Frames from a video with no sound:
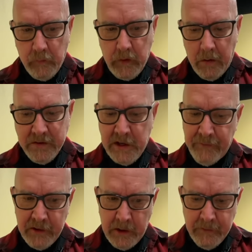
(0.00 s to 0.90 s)
I would
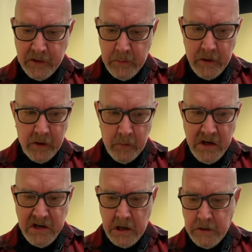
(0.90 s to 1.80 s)
definitely love to come here on the
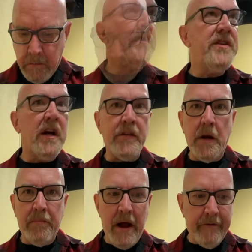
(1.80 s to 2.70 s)
weekend and check out
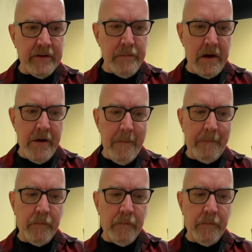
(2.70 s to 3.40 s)
that breakfast menu.